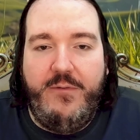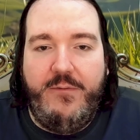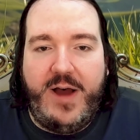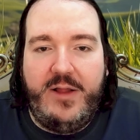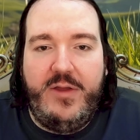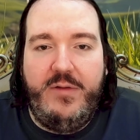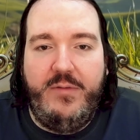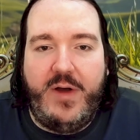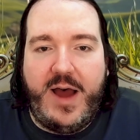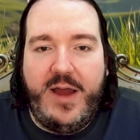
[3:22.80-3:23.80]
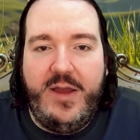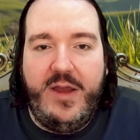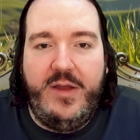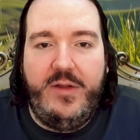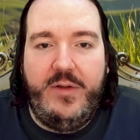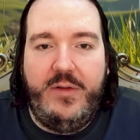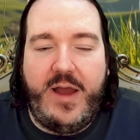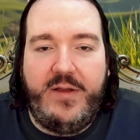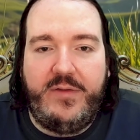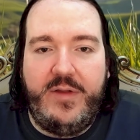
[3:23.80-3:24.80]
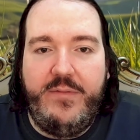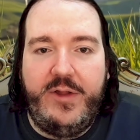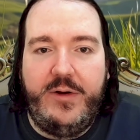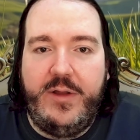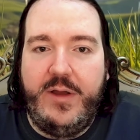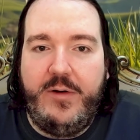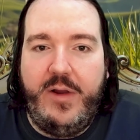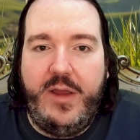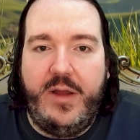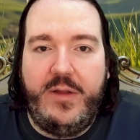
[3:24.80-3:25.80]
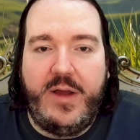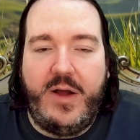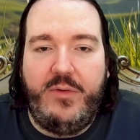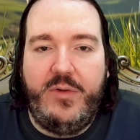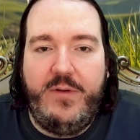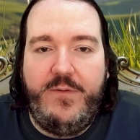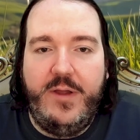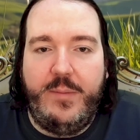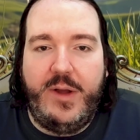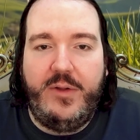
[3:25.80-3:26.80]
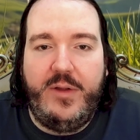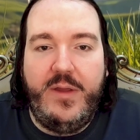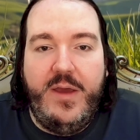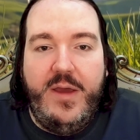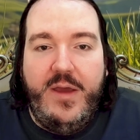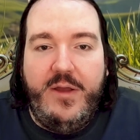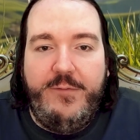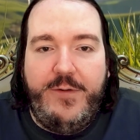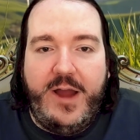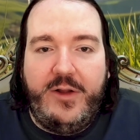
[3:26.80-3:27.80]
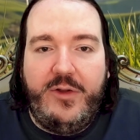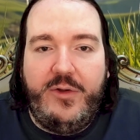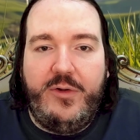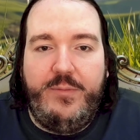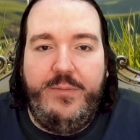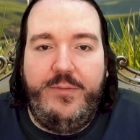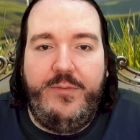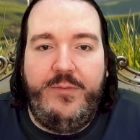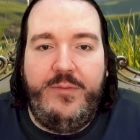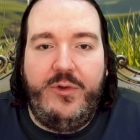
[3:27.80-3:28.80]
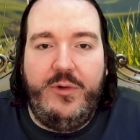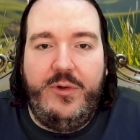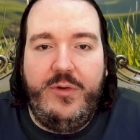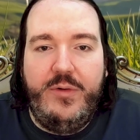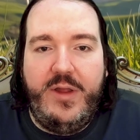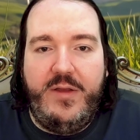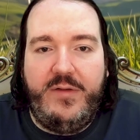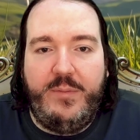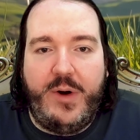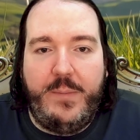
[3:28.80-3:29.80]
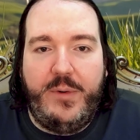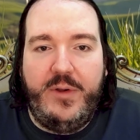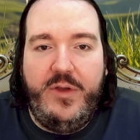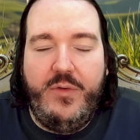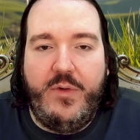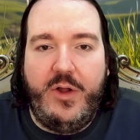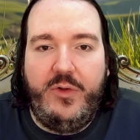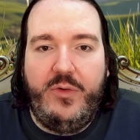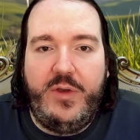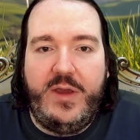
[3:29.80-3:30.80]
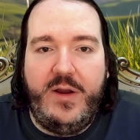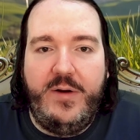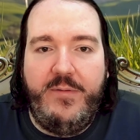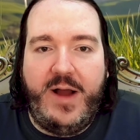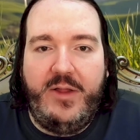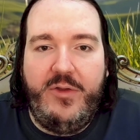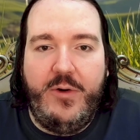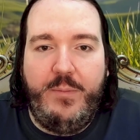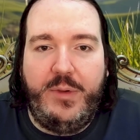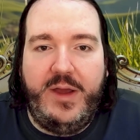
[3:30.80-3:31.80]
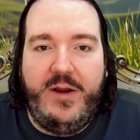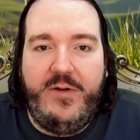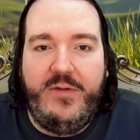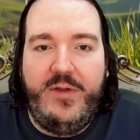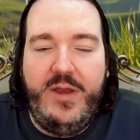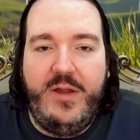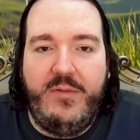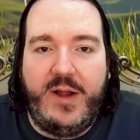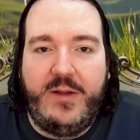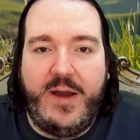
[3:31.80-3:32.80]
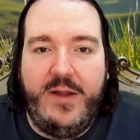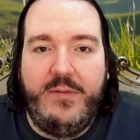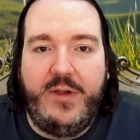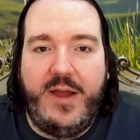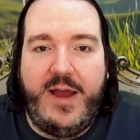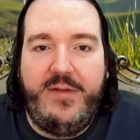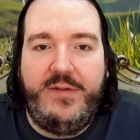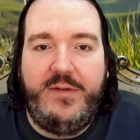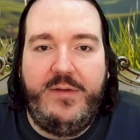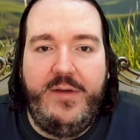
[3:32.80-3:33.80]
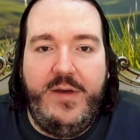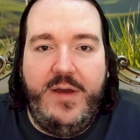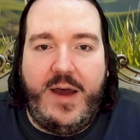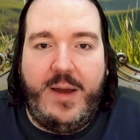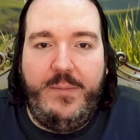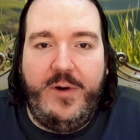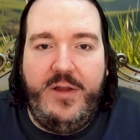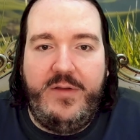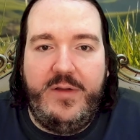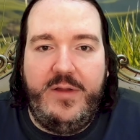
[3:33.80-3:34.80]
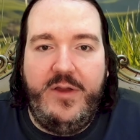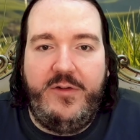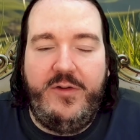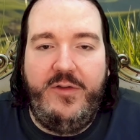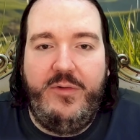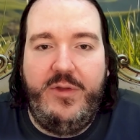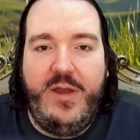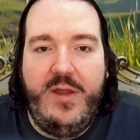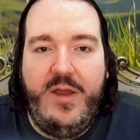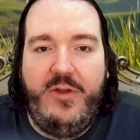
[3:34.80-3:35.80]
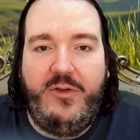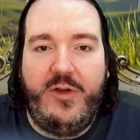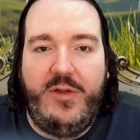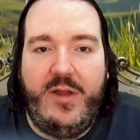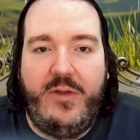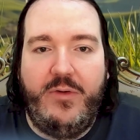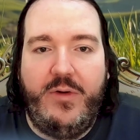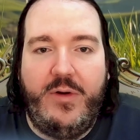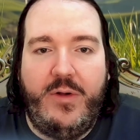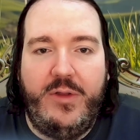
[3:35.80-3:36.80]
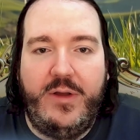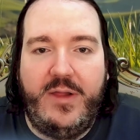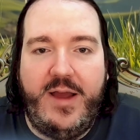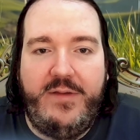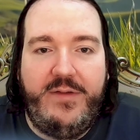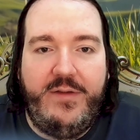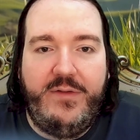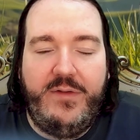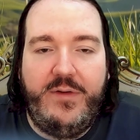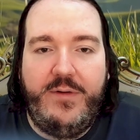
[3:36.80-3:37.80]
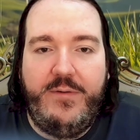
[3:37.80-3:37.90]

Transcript: what and why and ask them whether they agree and how do they feel about it. In fact, to do this properly, you want to hear what your players need, what kind of class upgrades and additions do they need, so that all the classes